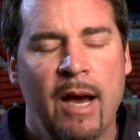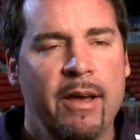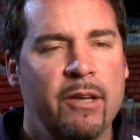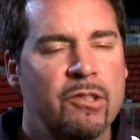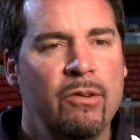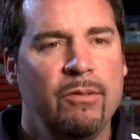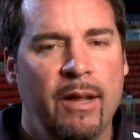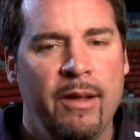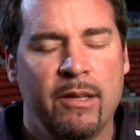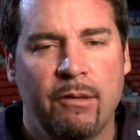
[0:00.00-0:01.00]
I think so.
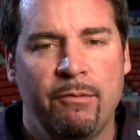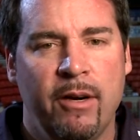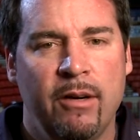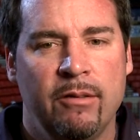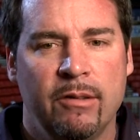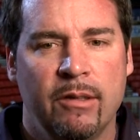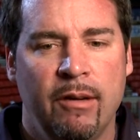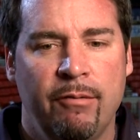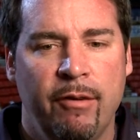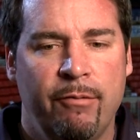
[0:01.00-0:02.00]
I think it's a
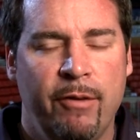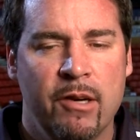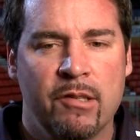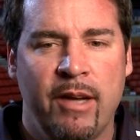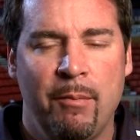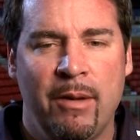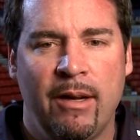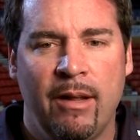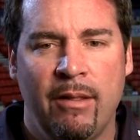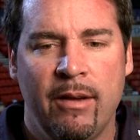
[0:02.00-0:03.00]
fair
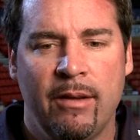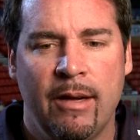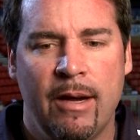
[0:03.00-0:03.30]
statement. I think